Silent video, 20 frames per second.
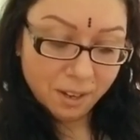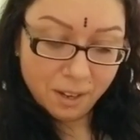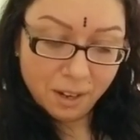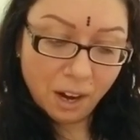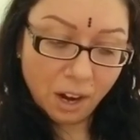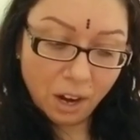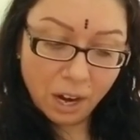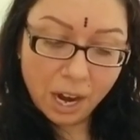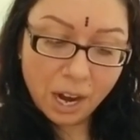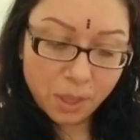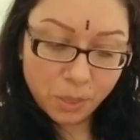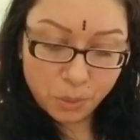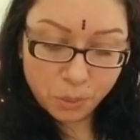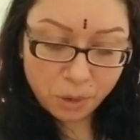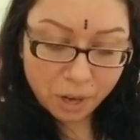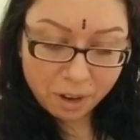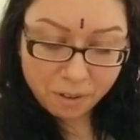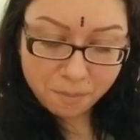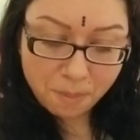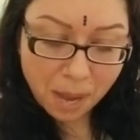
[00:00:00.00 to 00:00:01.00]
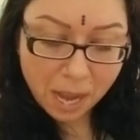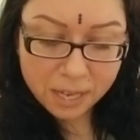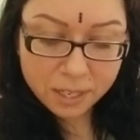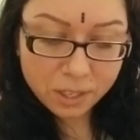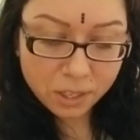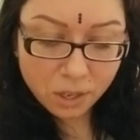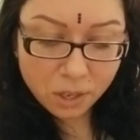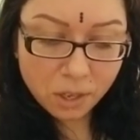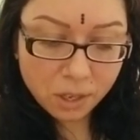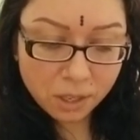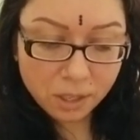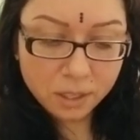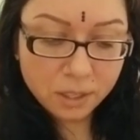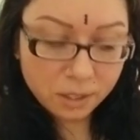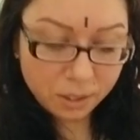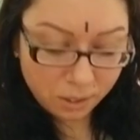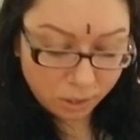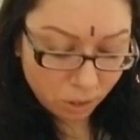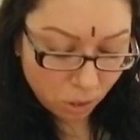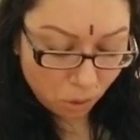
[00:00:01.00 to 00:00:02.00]
right. Three of
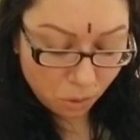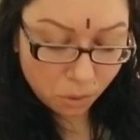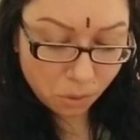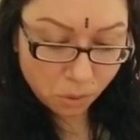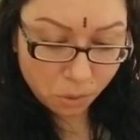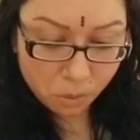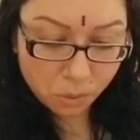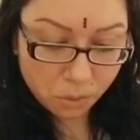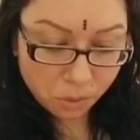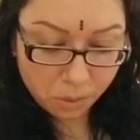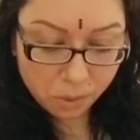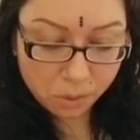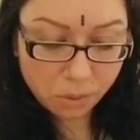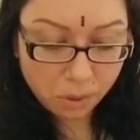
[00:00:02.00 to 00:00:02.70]
pentacles. So,